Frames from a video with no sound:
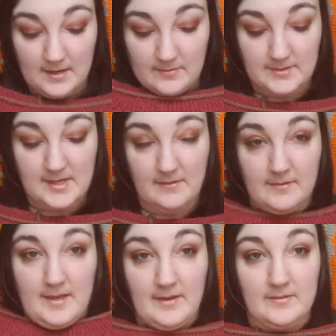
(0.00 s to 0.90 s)
I will
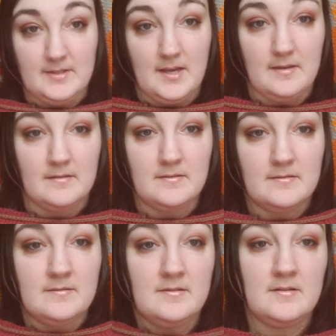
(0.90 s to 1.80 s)
definitely have it done
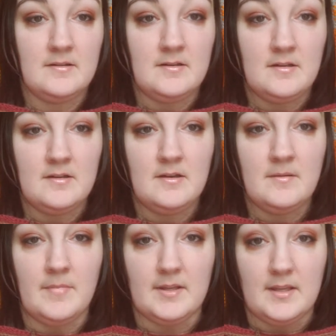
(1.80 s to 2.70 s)

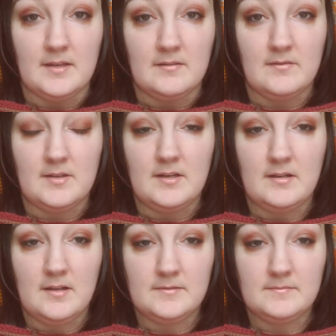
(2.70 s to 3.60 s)
by the end of the knit
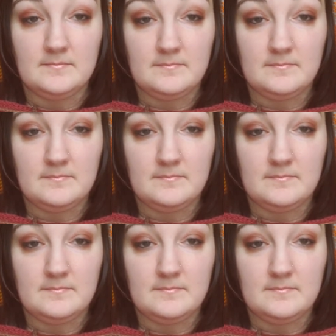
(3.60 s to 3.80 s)
along.